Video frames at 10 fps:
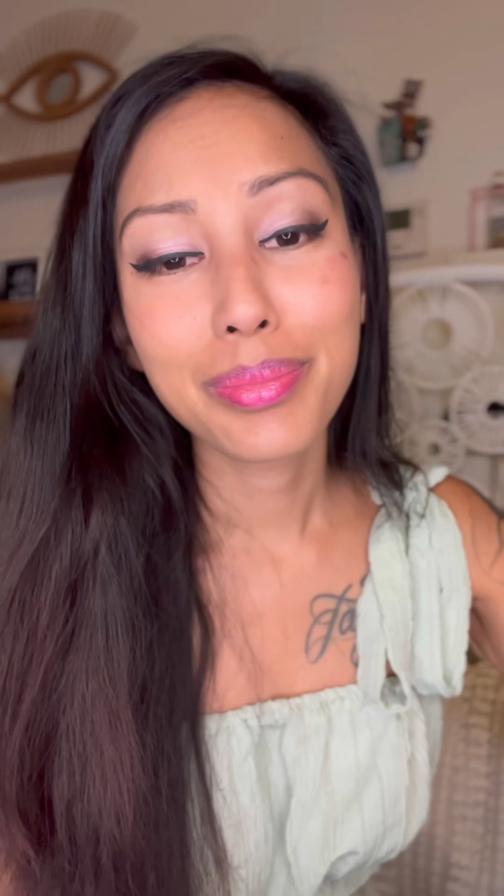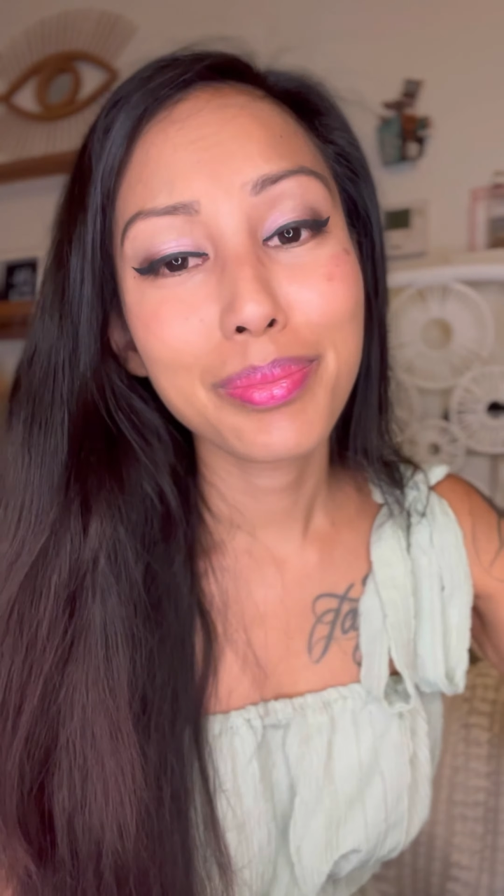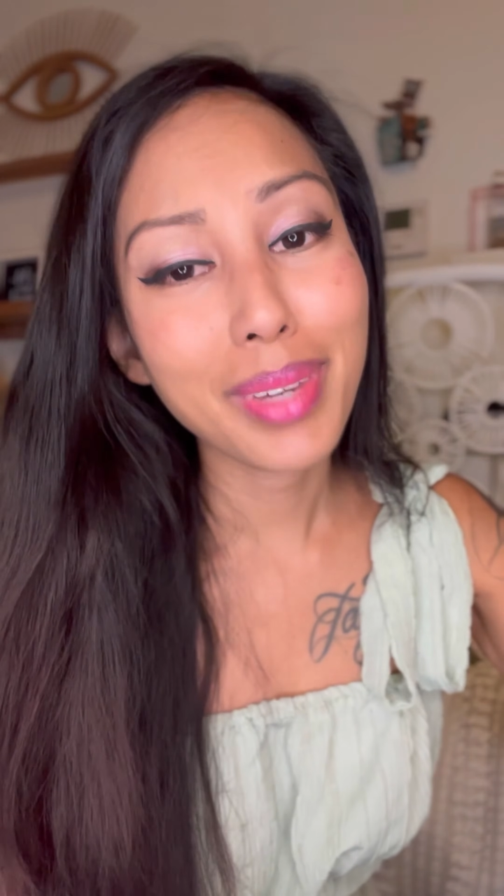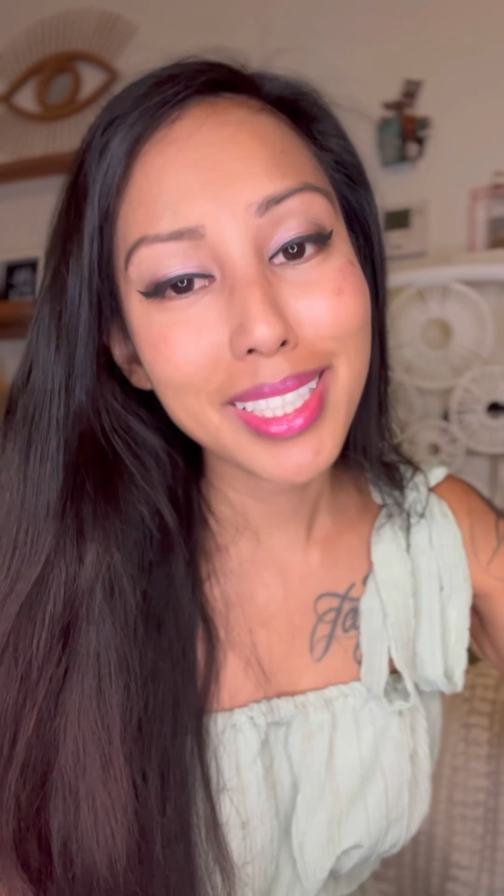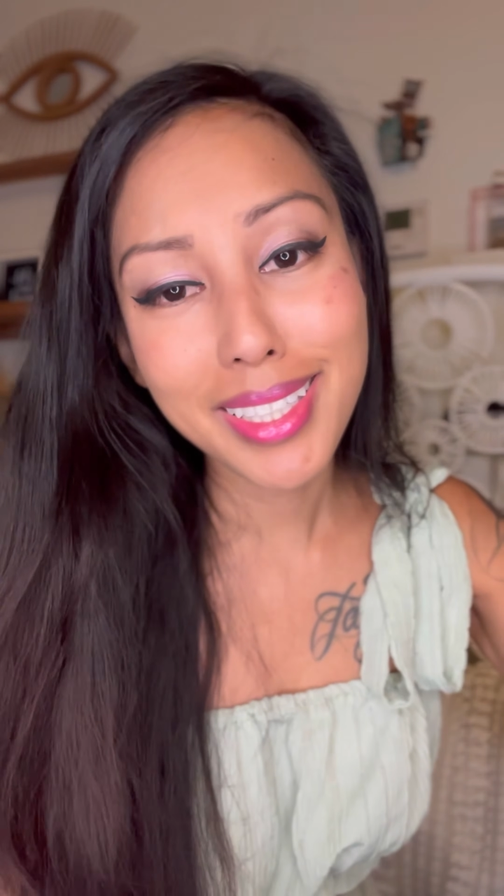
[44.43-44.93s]

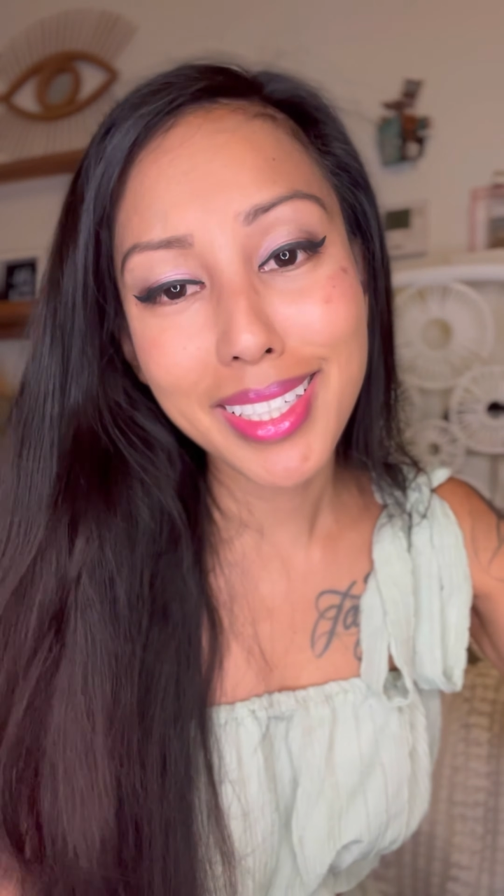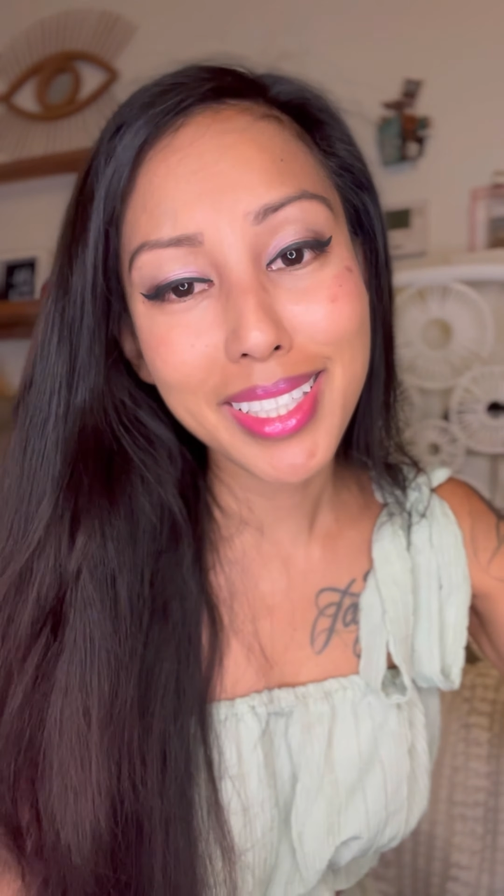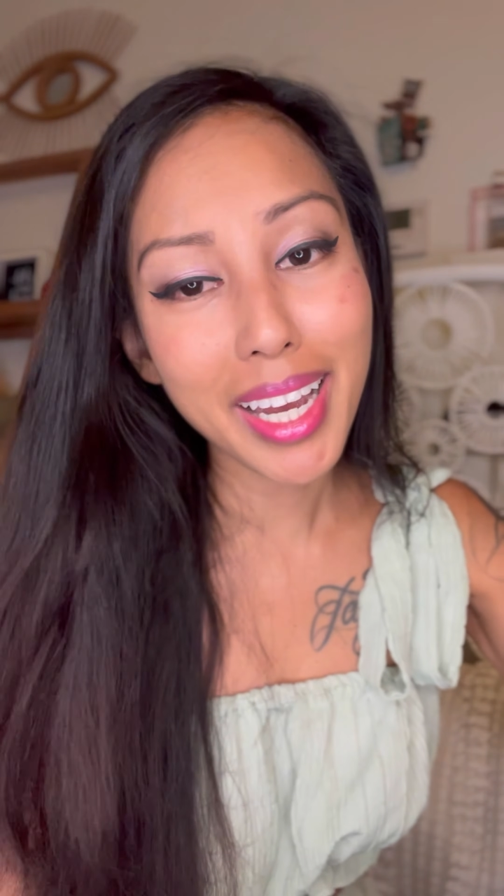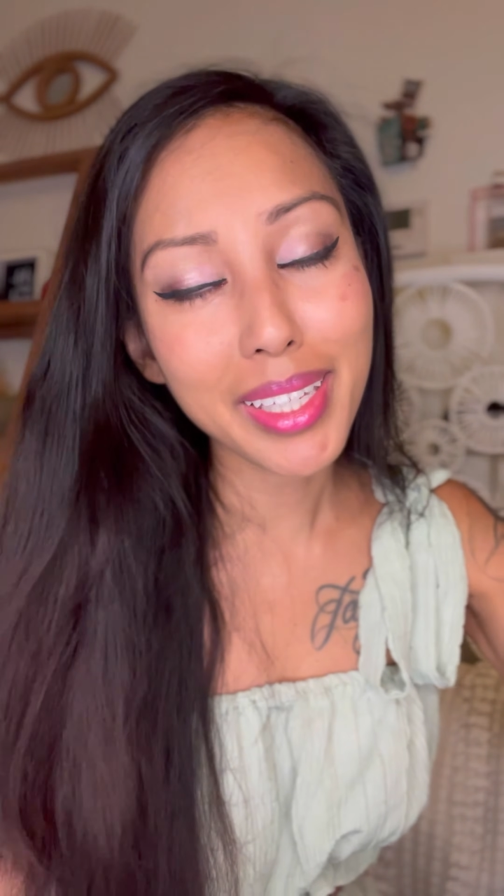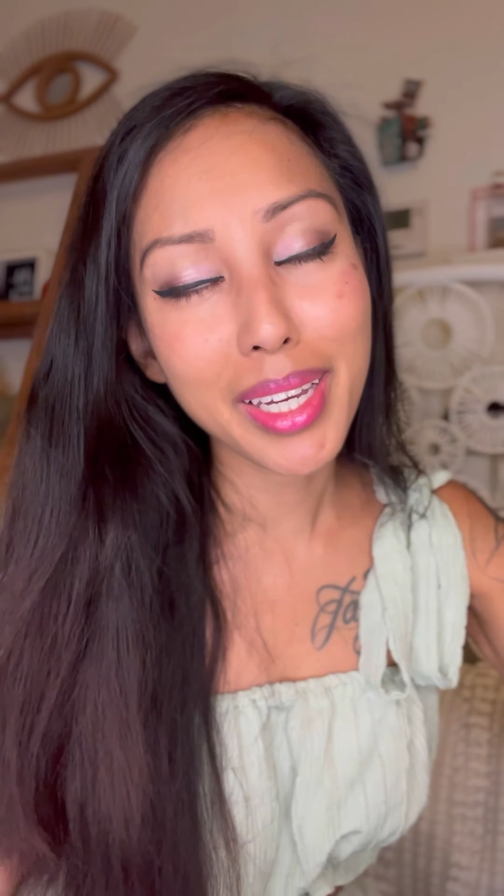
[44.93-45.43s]
Besties, I
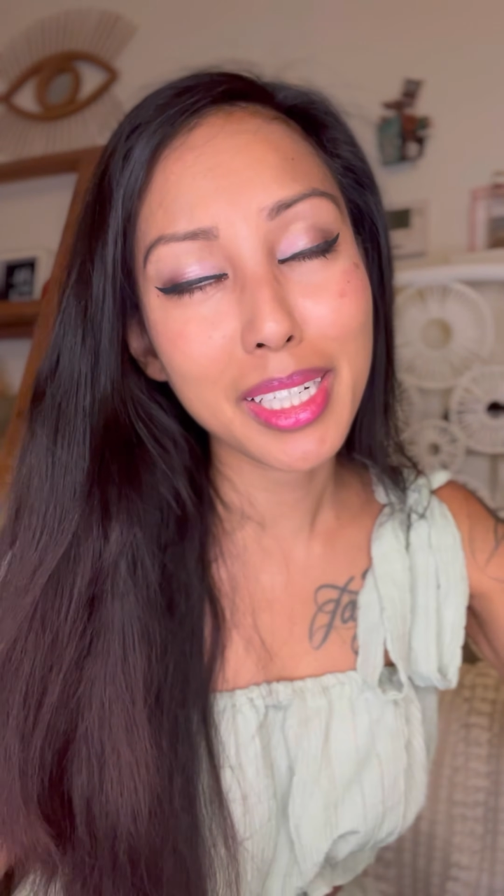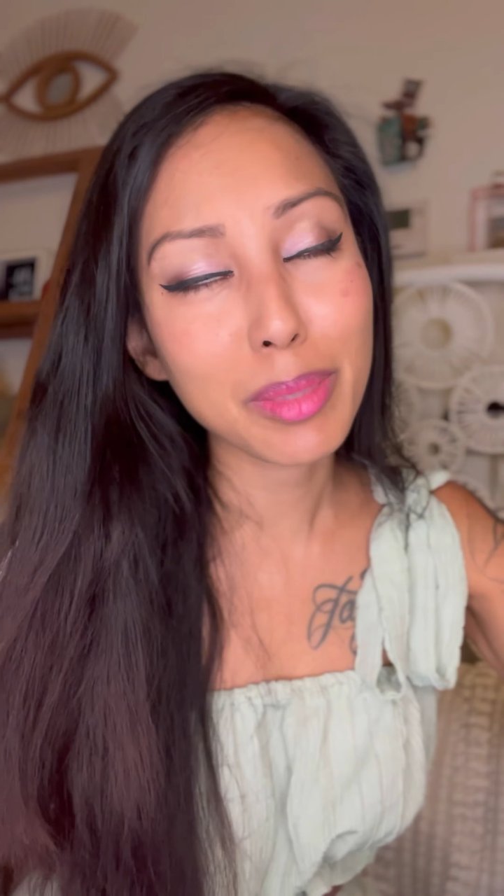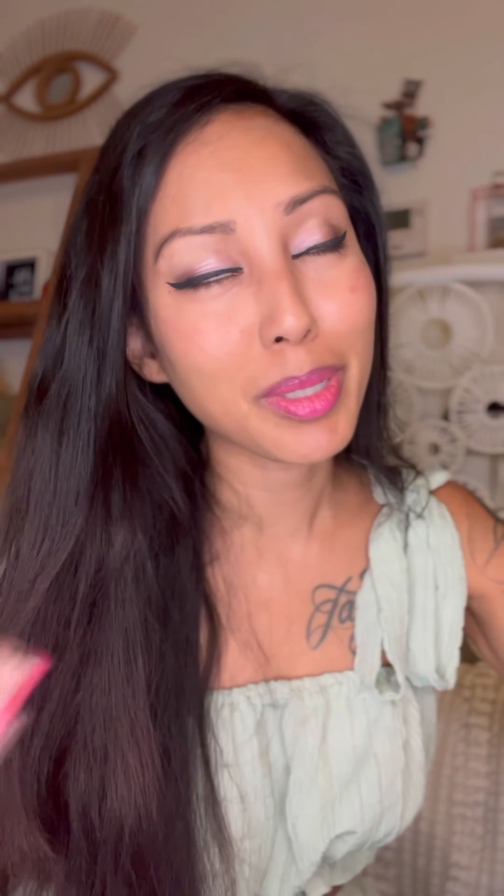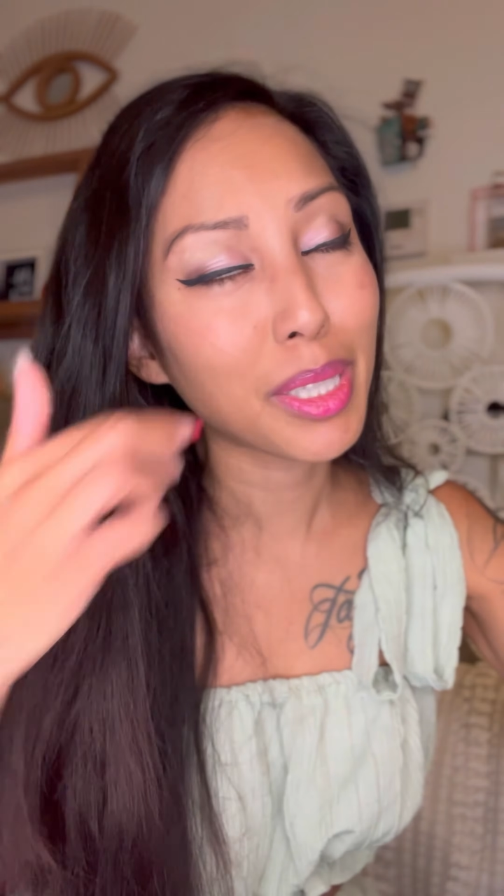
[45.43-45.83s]
can't explain the